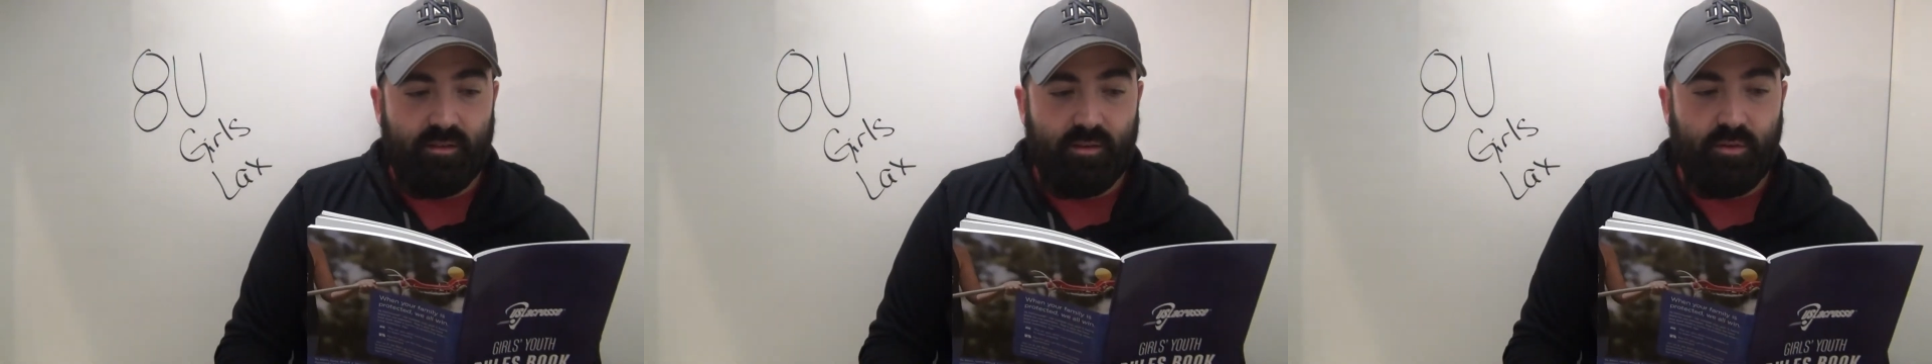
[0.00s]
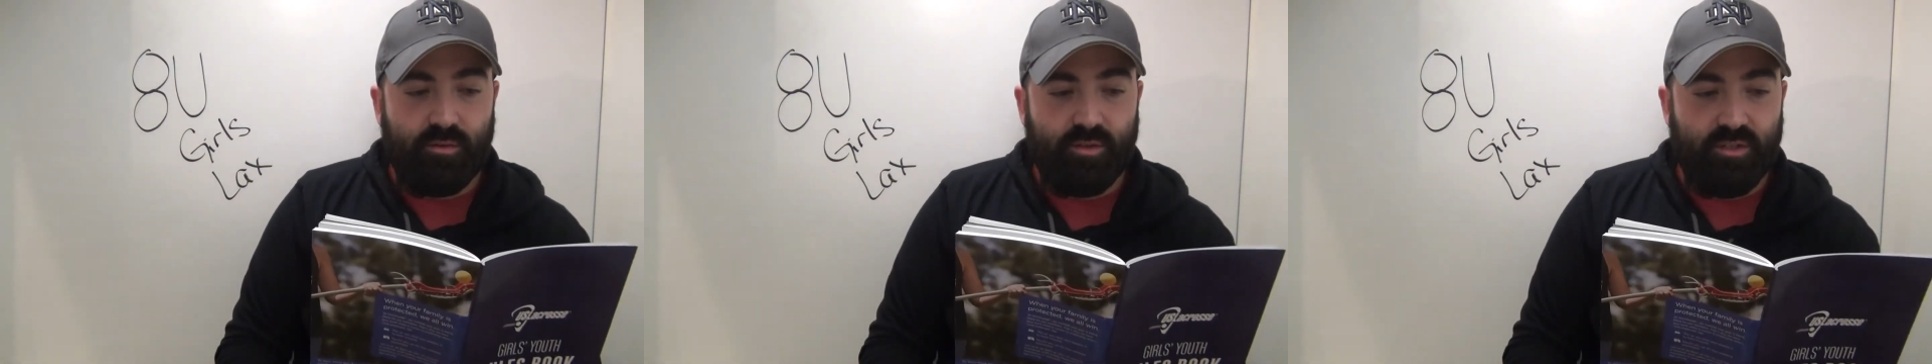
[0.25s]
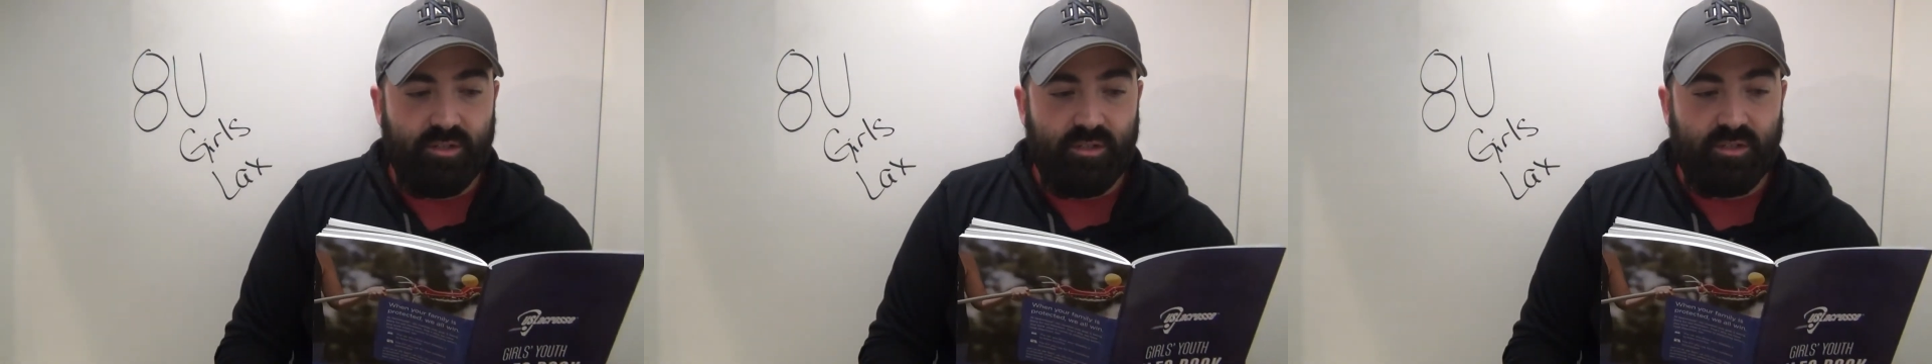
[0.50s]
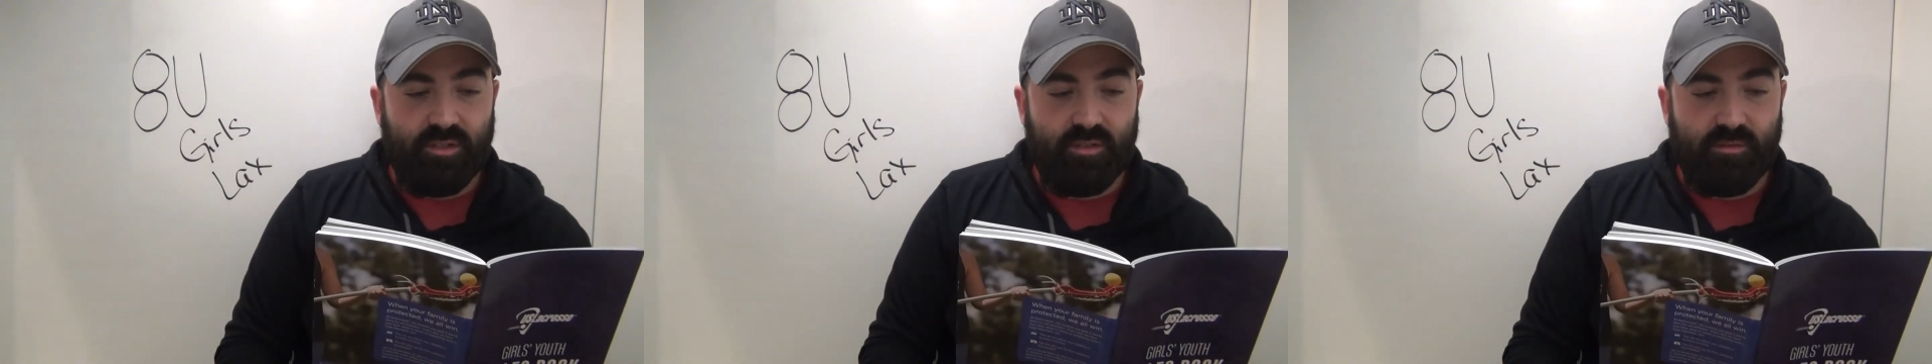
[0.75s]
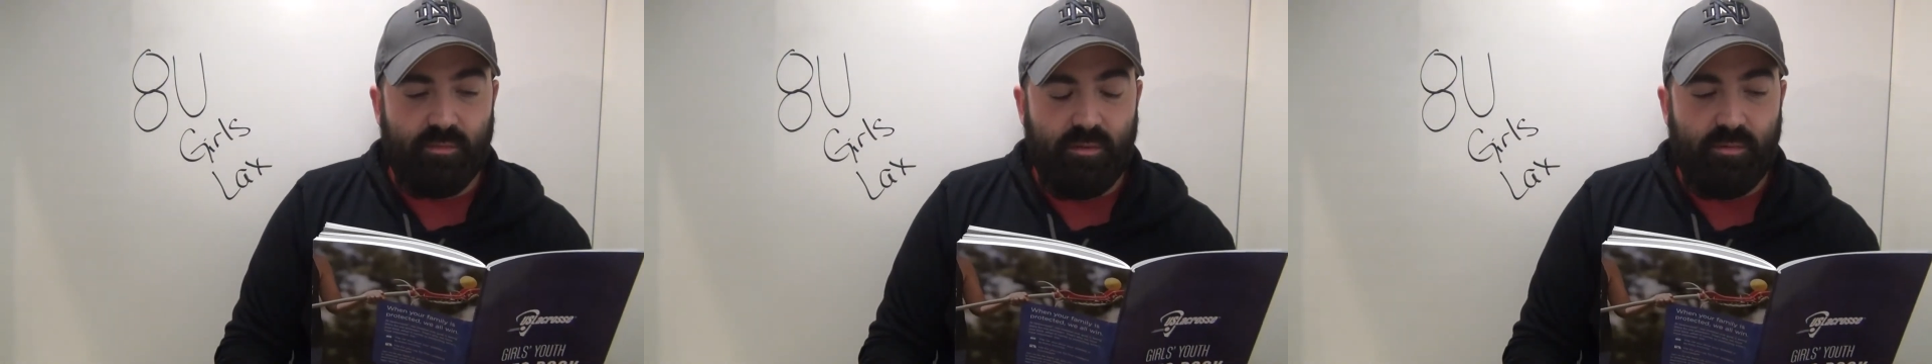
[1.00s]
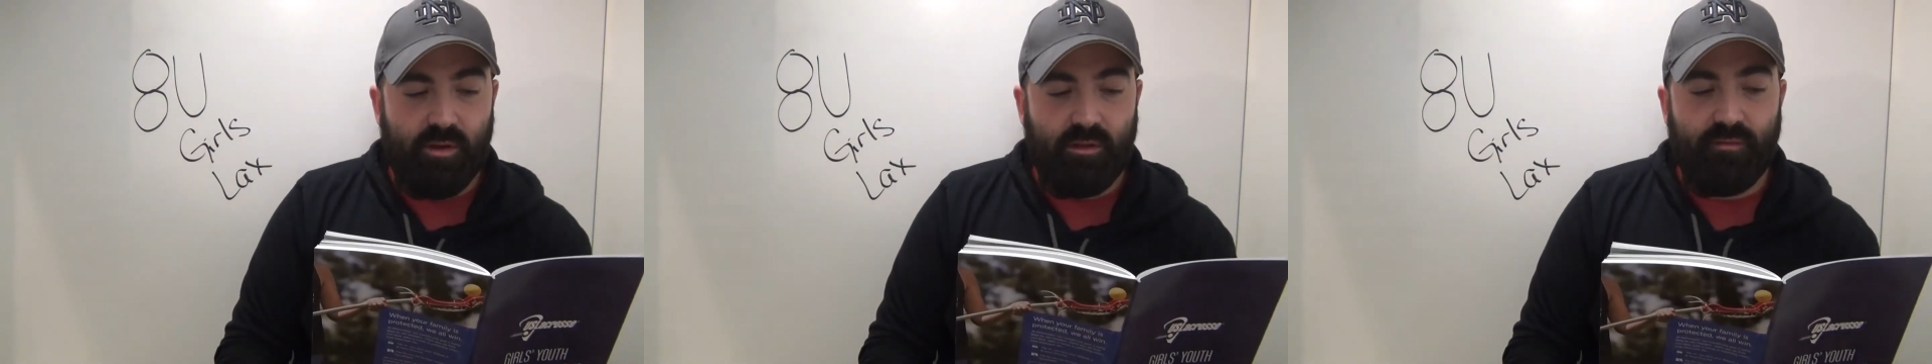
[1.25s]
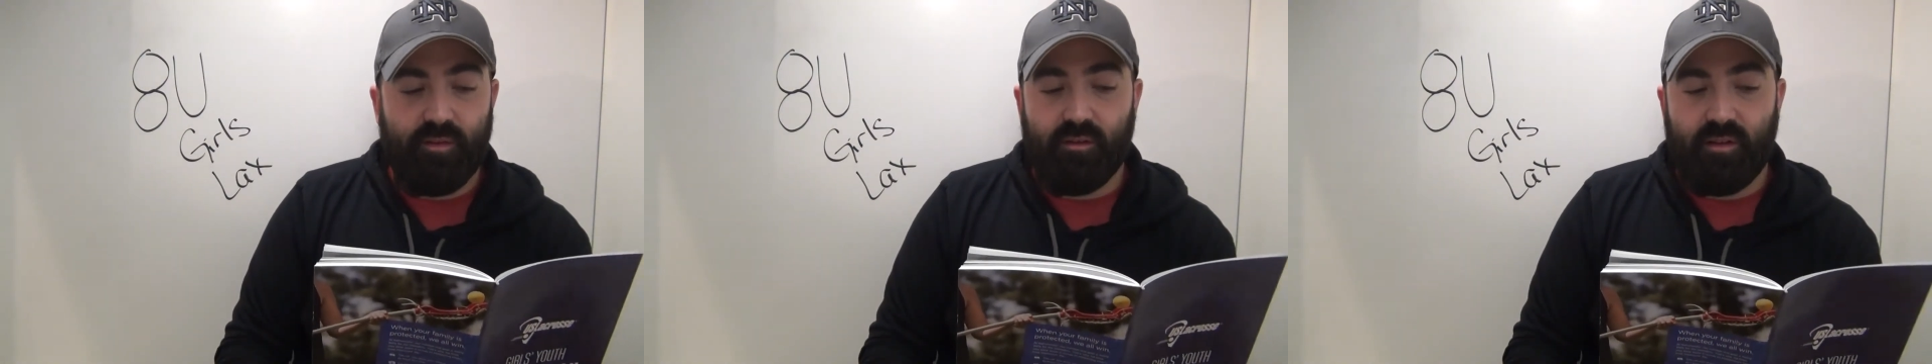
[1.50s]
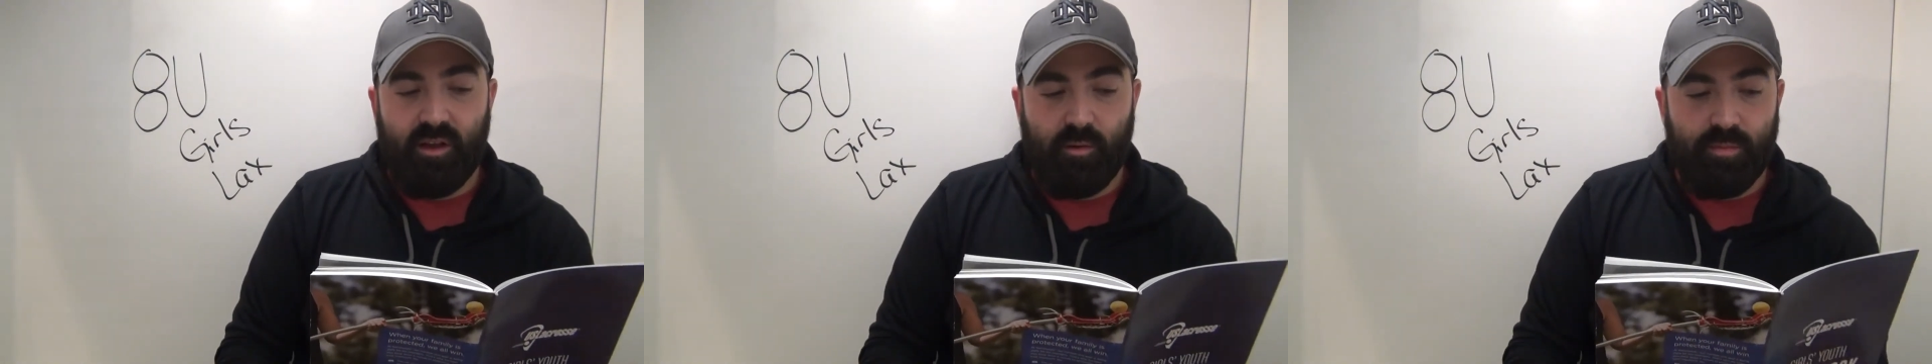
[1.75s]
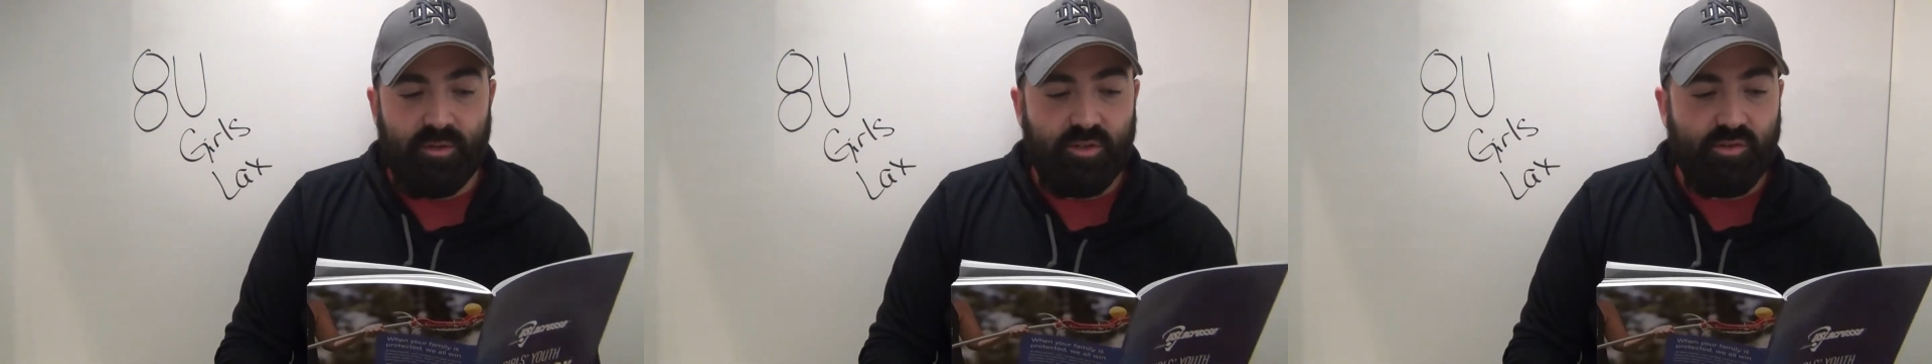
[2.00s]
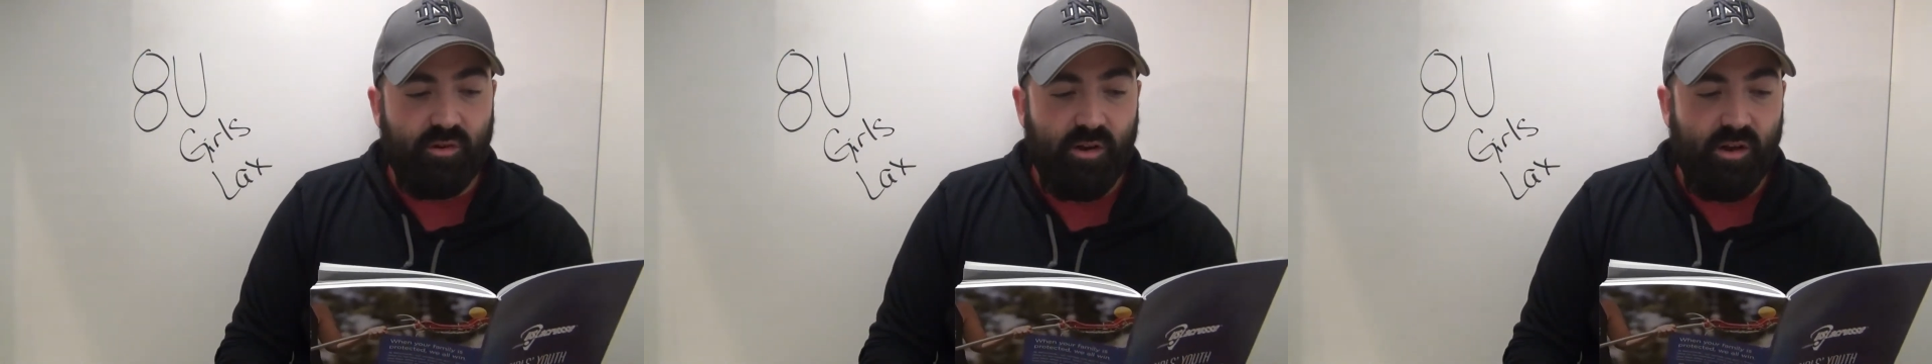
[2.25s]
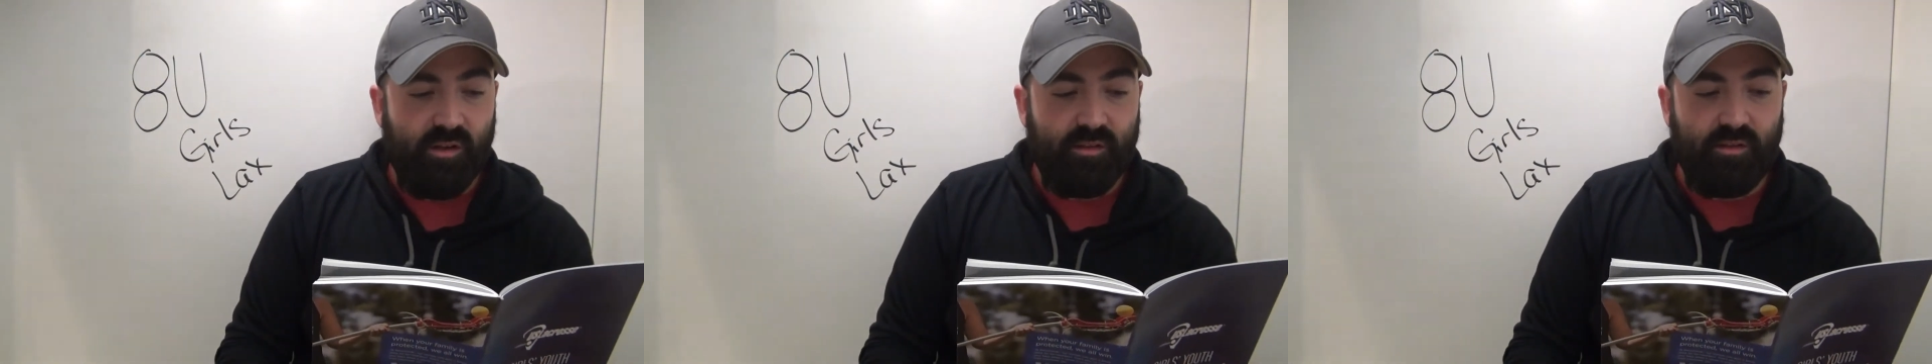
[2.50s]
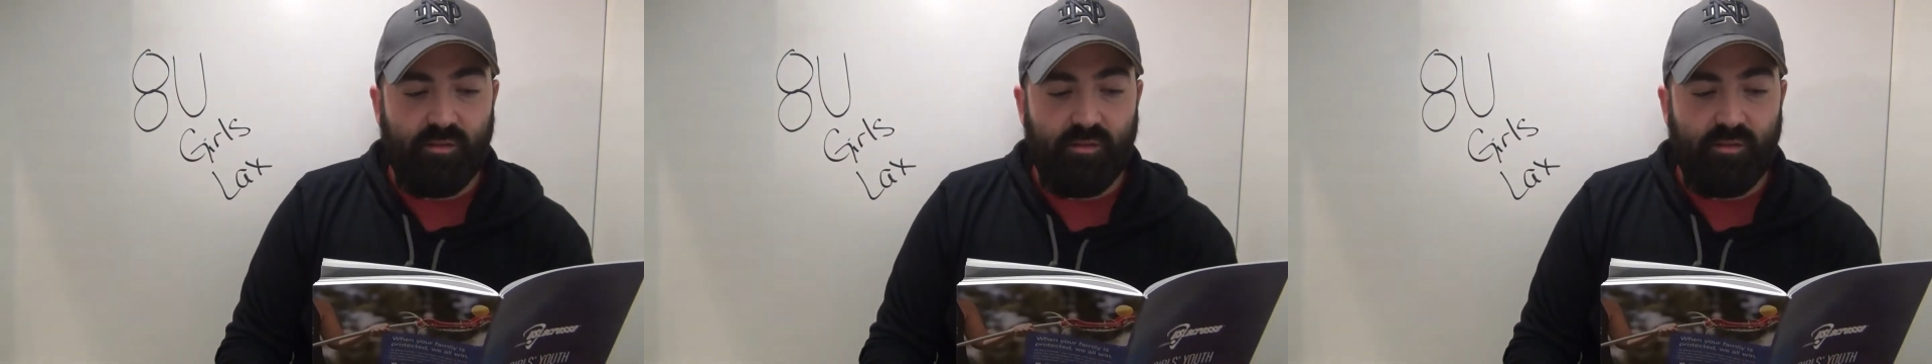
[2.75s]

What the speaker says: Coaches may be on the field to help instruct.